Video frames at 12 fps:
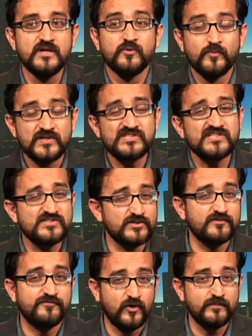which is
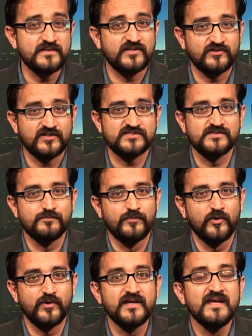uniformly across the
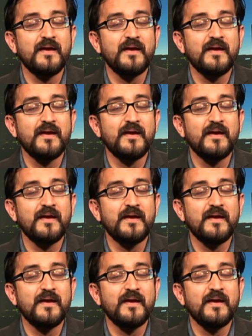board,